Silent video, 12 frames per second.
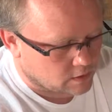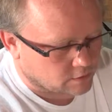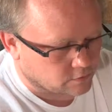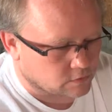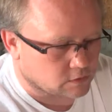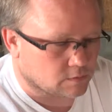
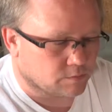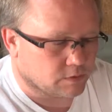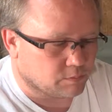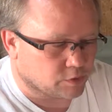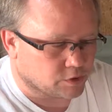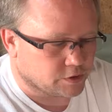you
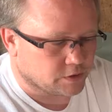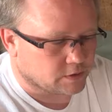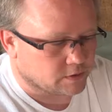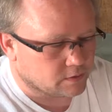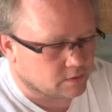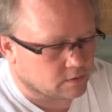simply push
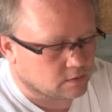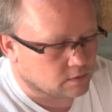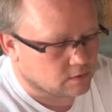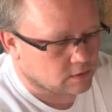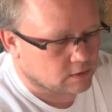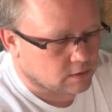it
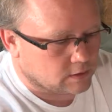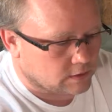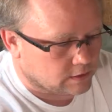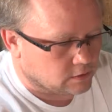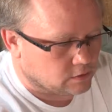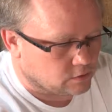
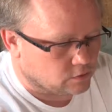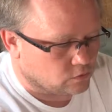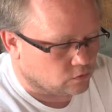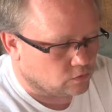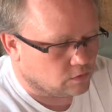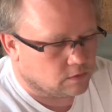
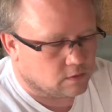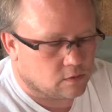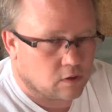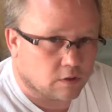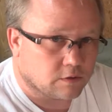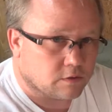
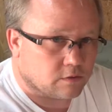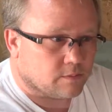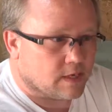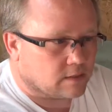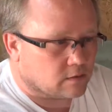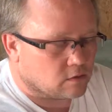onto the
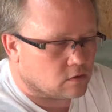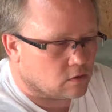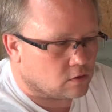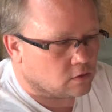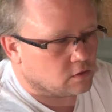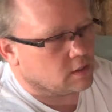back of the
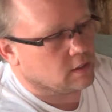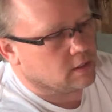card.